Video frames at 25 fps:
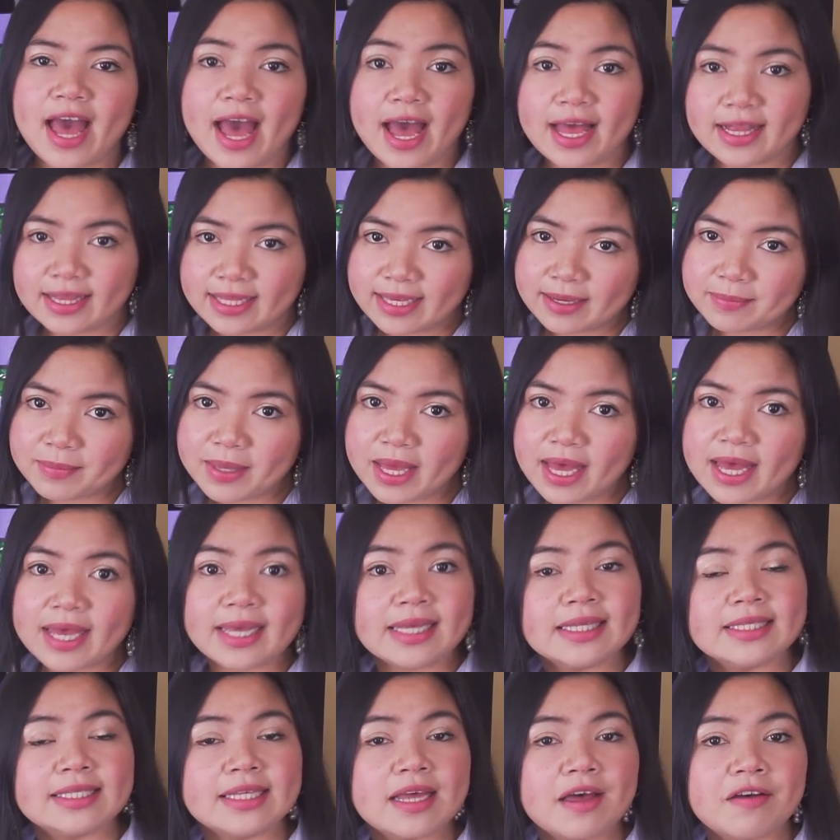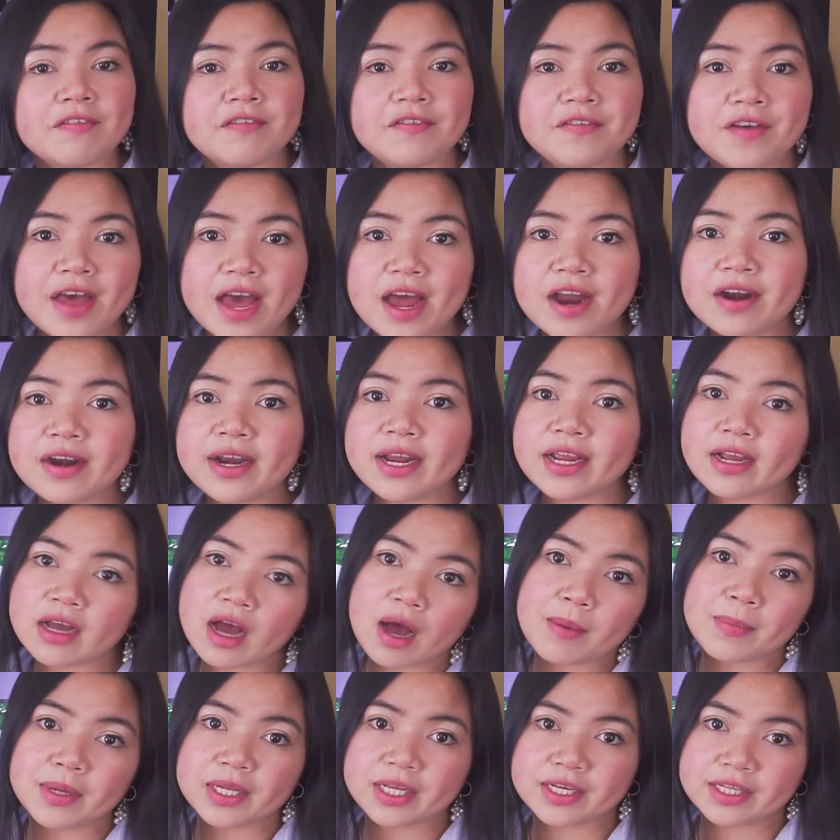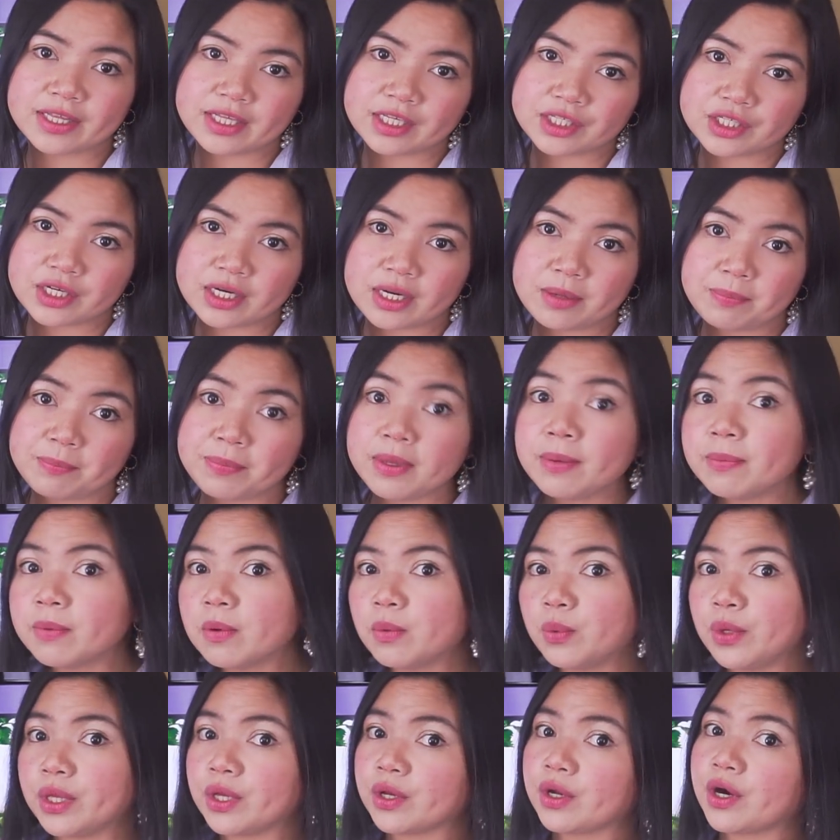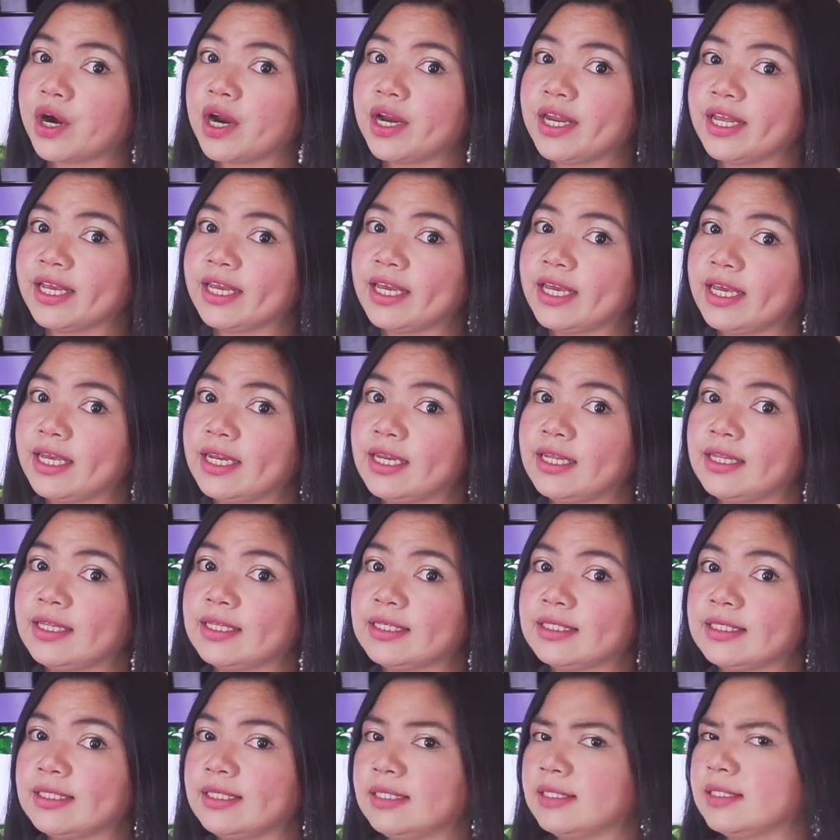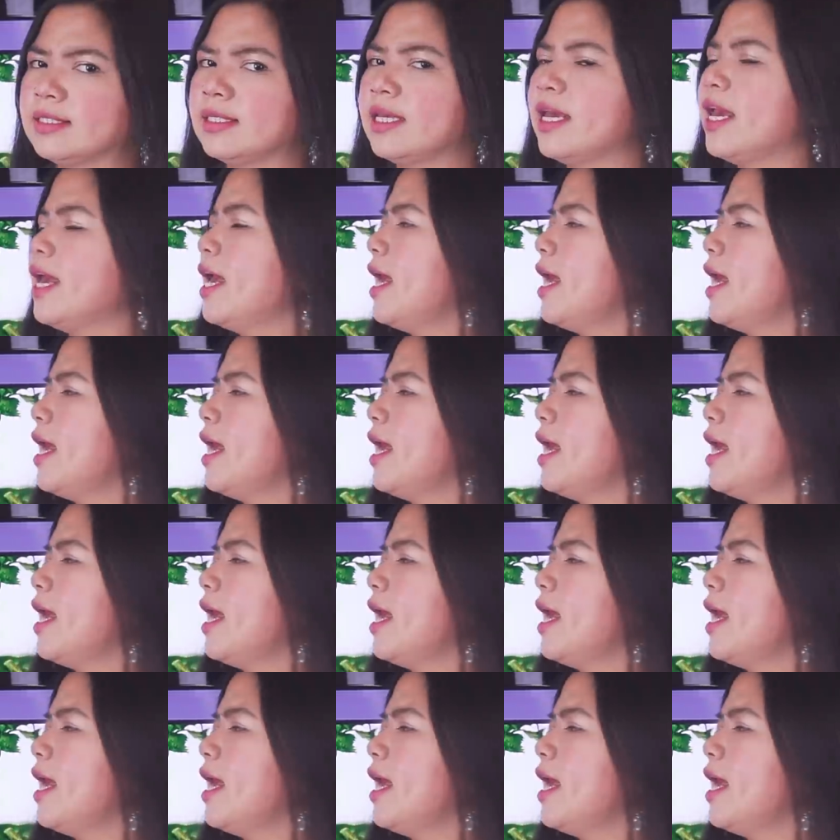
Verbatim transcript: Anemia is a very common condition in people with chronic kidney disease.